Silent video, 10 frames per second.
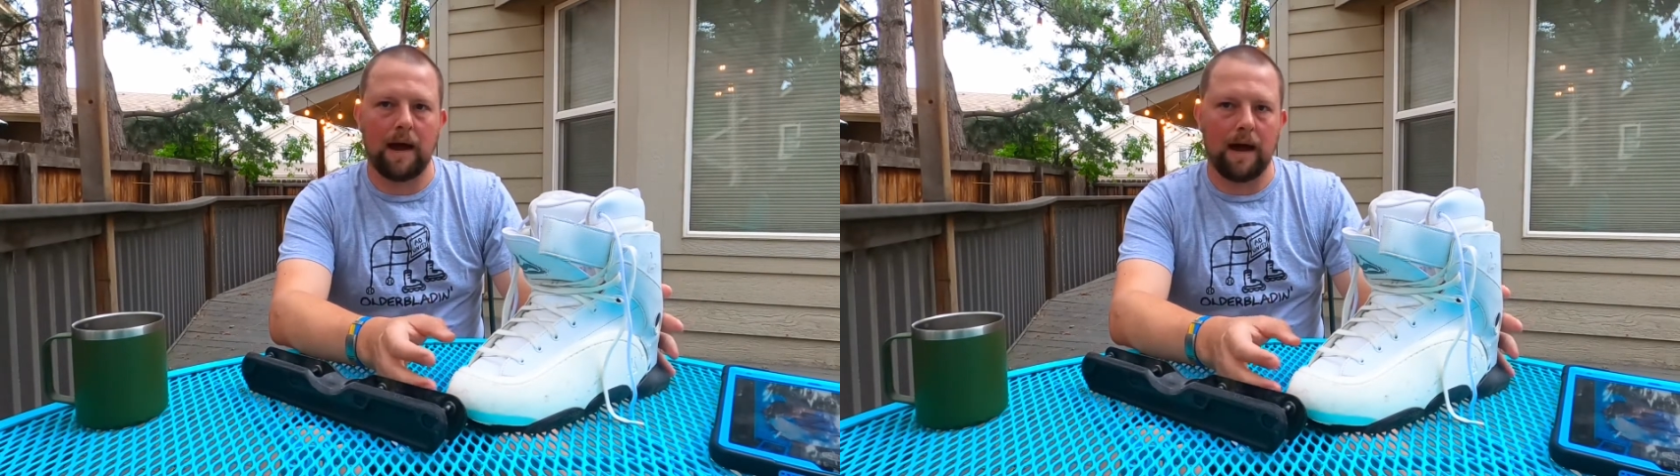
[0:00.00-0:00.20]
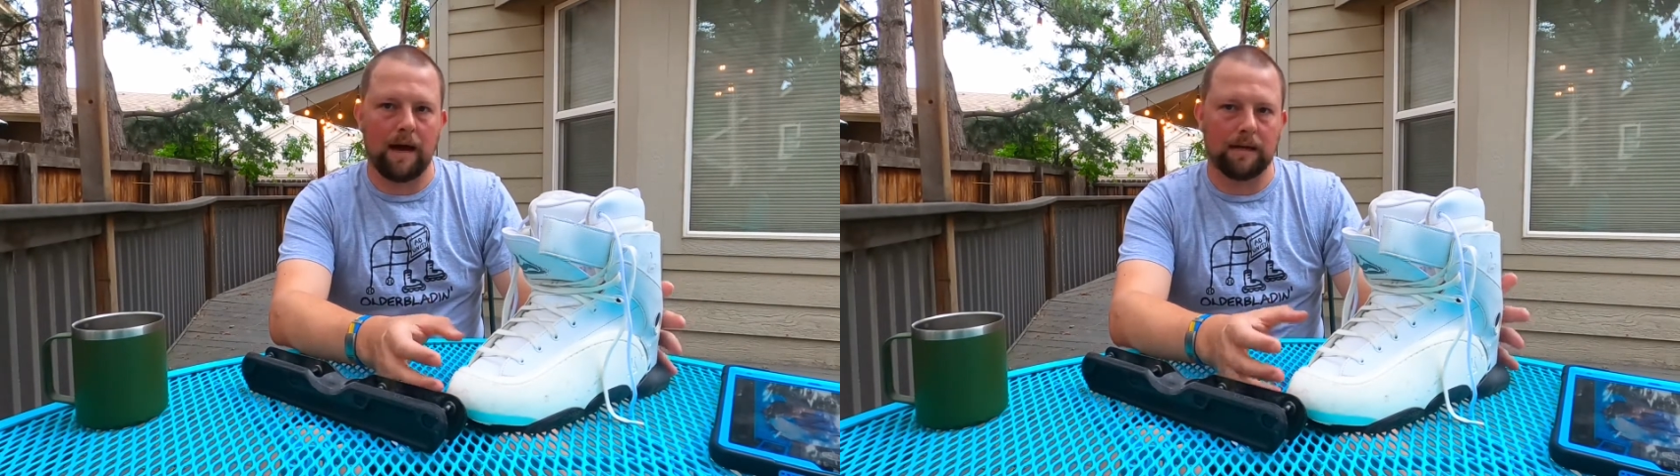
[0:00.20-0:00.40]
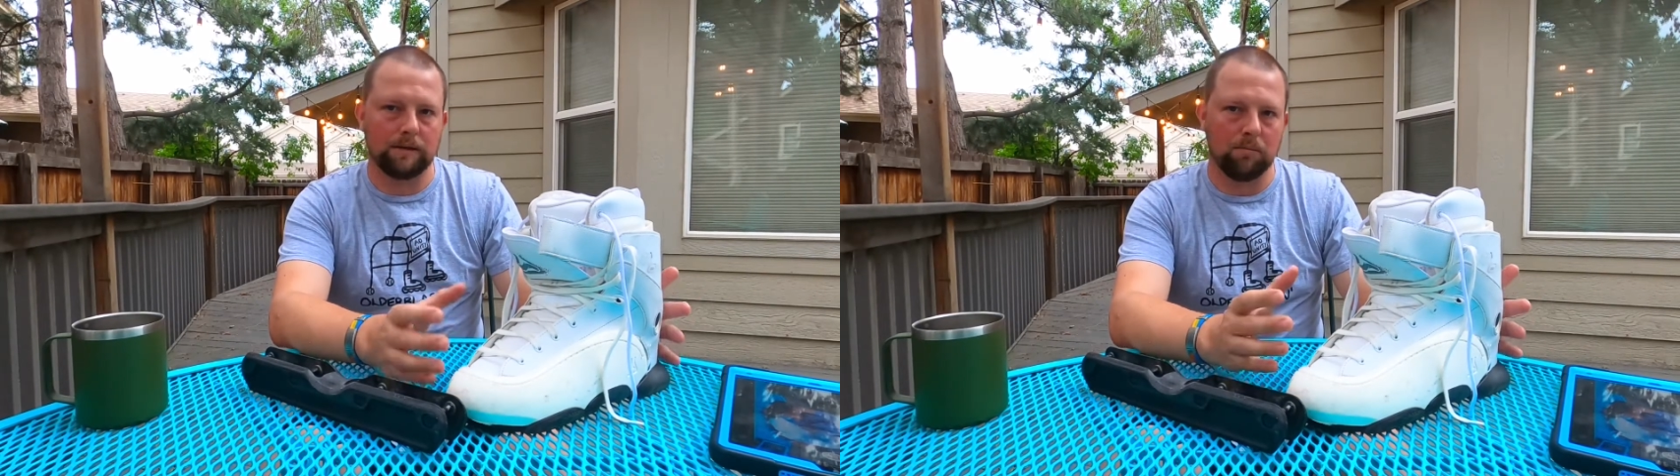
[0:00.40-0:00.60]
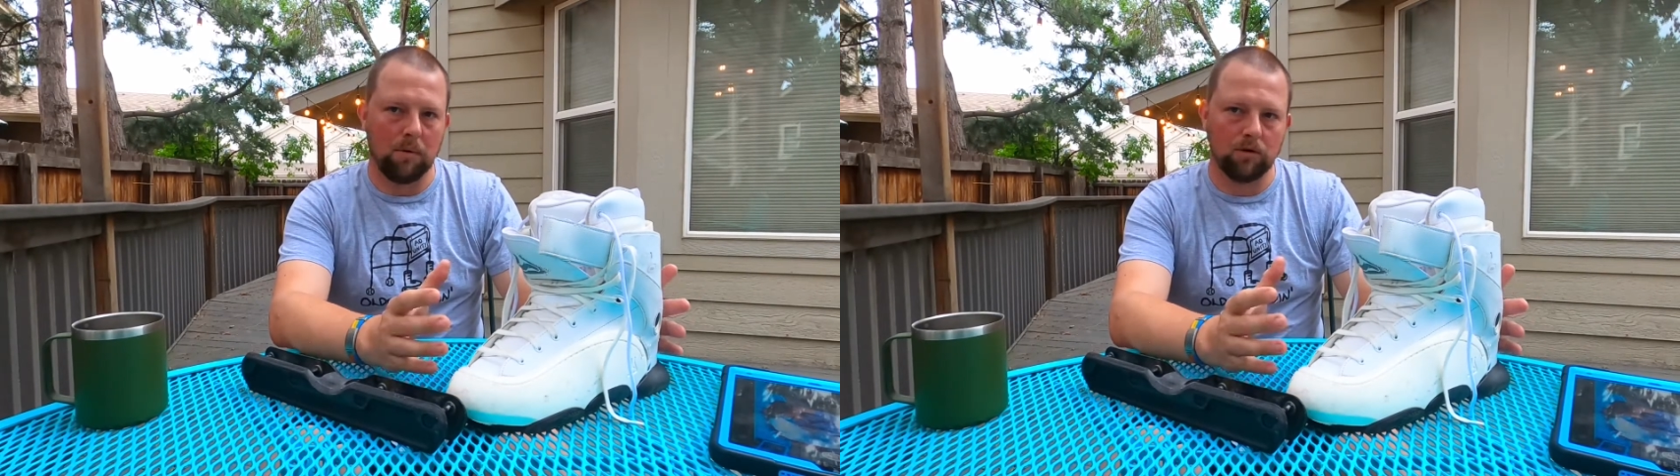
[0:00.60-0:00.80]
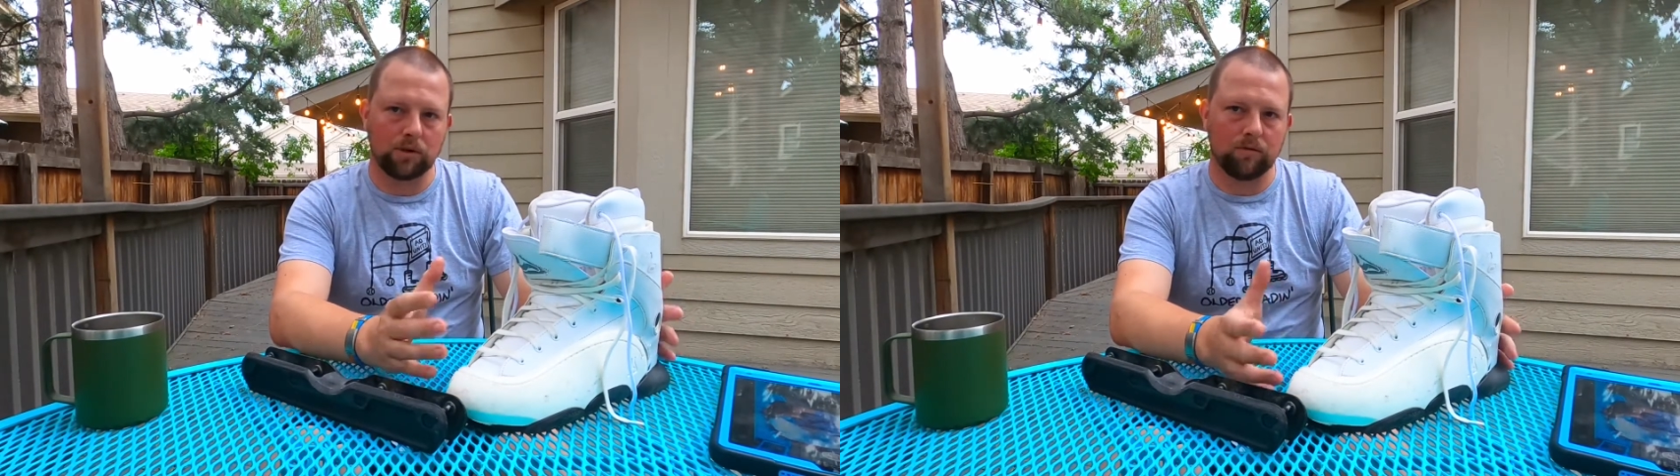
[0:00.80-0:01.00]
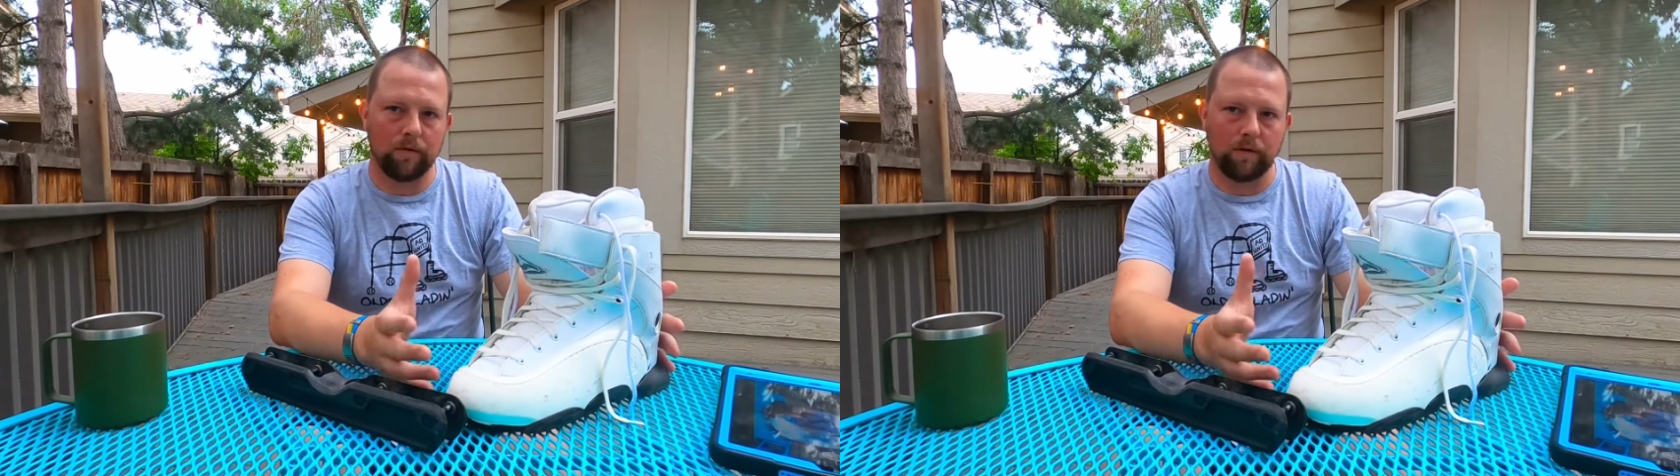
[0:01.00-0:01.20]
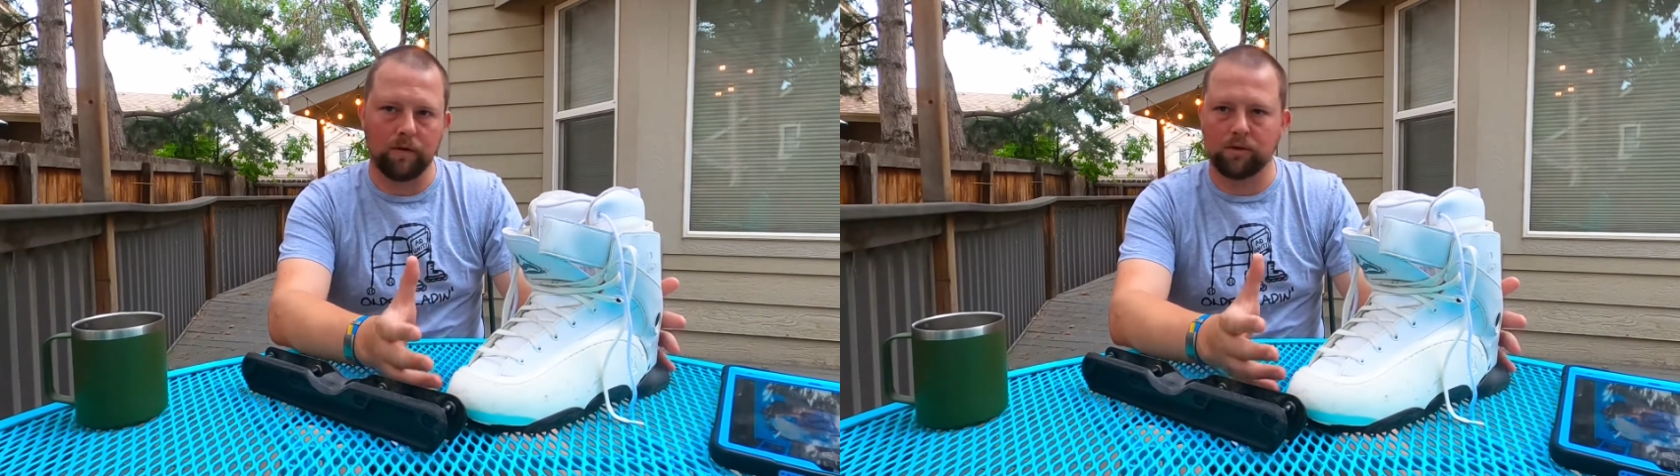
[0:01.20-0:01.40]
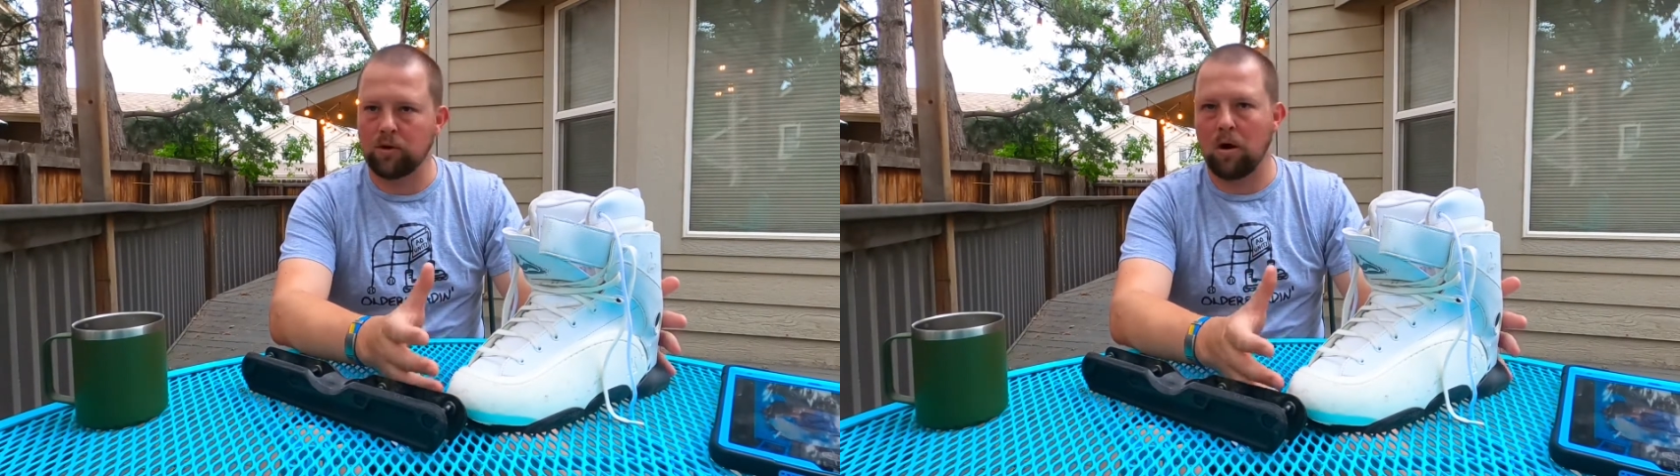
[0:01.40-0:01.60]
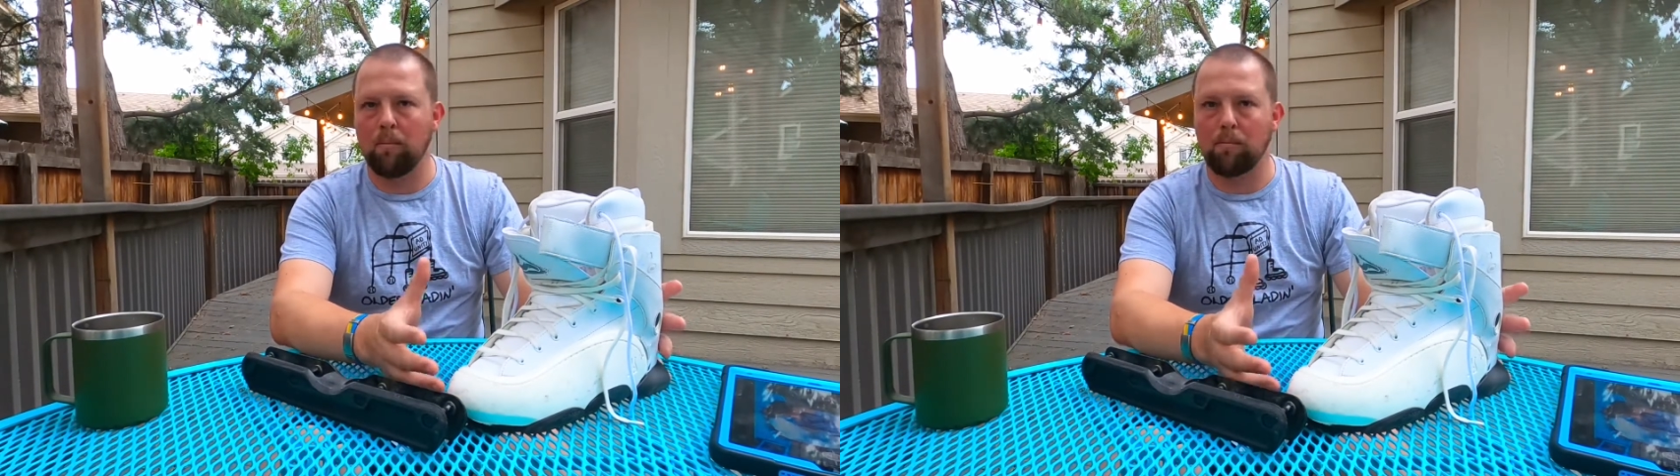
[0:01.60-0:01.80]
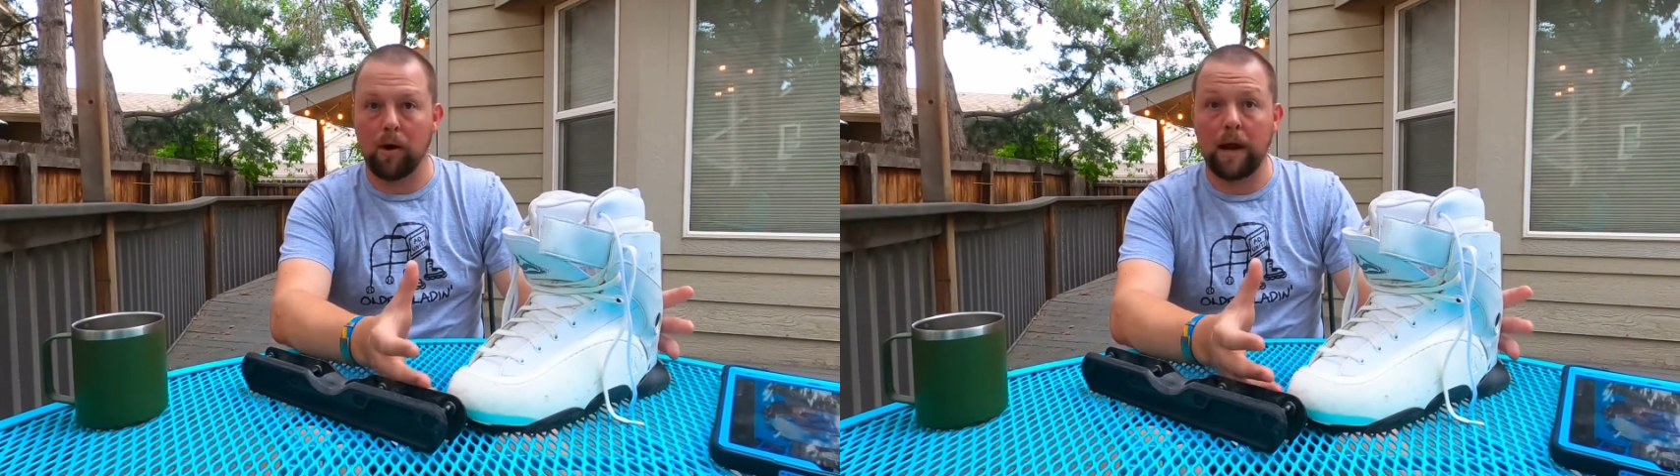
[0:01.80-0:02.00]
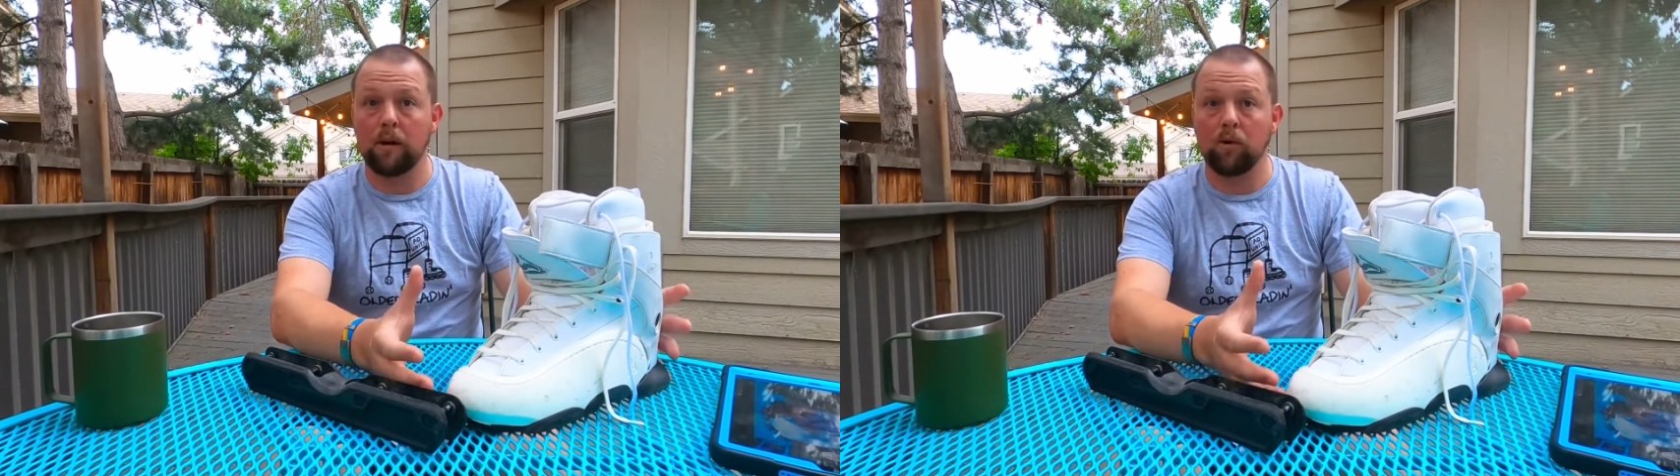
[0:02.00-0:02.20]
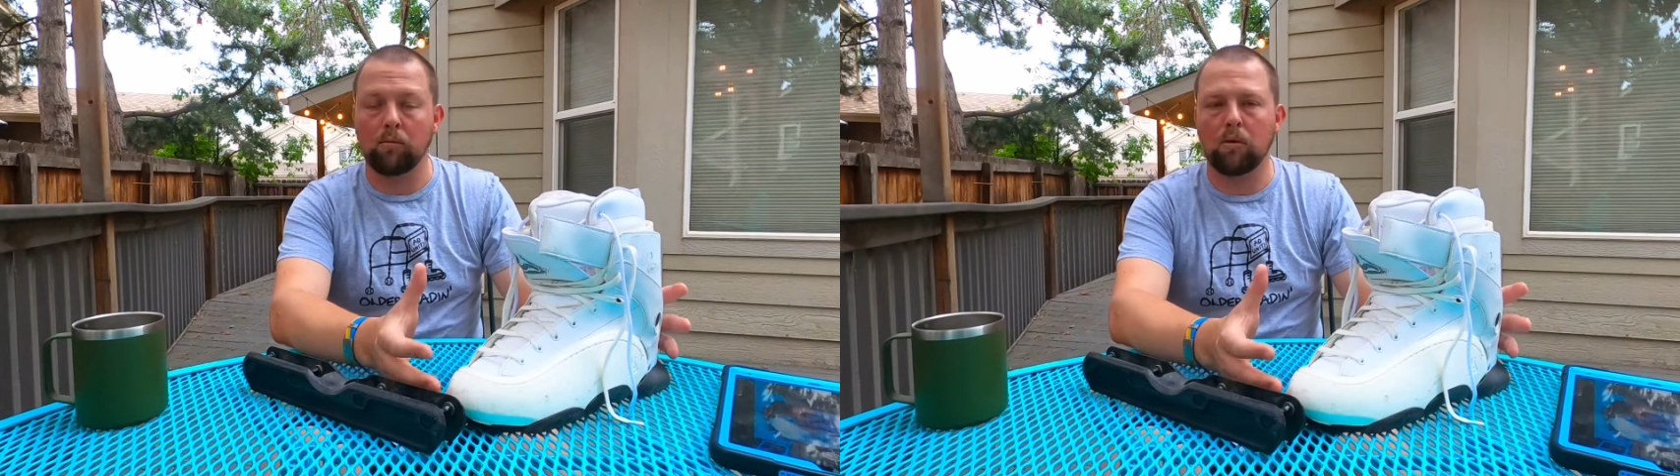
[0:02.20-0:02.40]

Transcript: as most reviews are on brand new